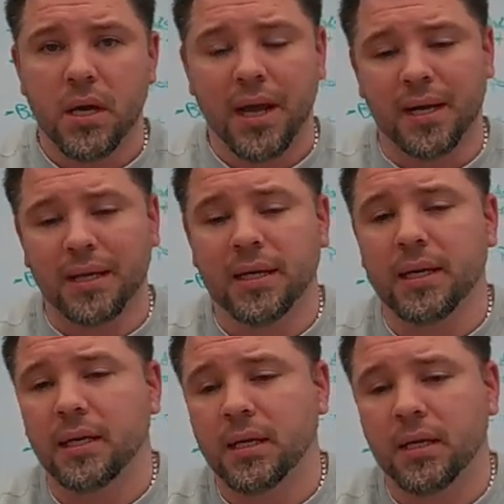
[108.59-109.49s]
and I
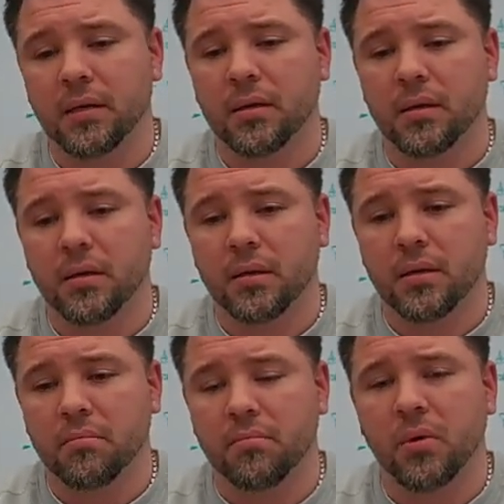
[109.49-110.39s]
think
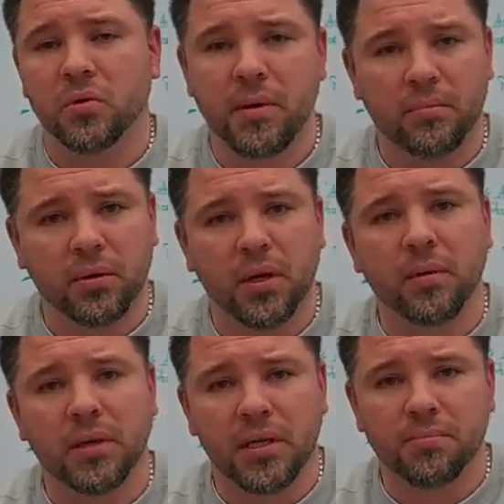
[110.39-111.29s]
most people
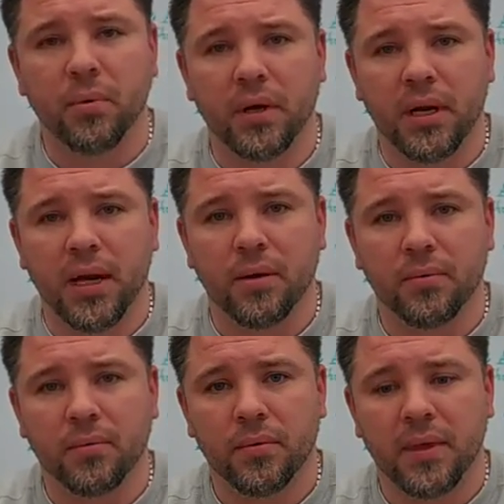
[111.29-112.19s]
know at this point now
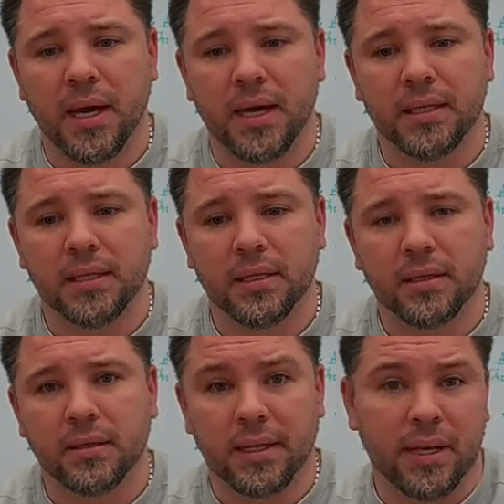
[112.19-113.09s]
that
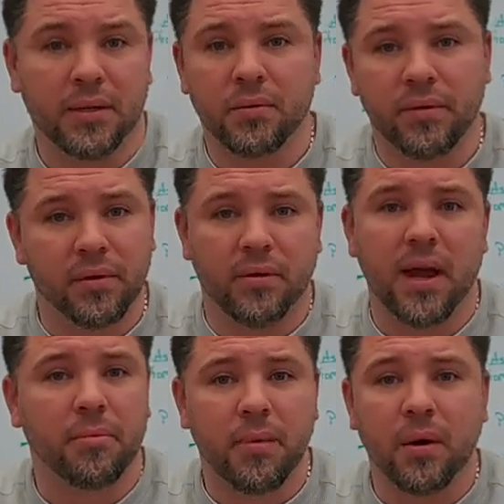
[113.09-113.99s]
I do give a
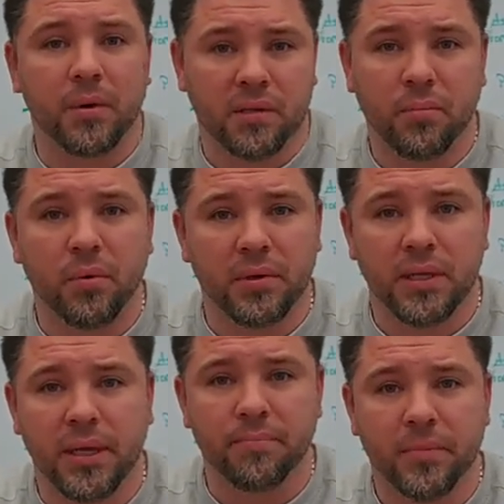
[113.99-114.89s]
crap about what's important
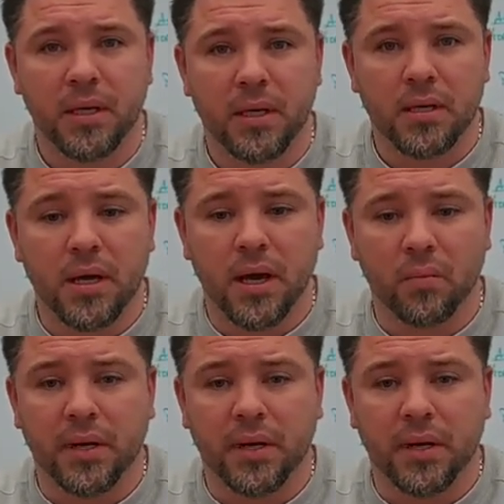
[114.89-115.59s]
to them. Mm-hmm.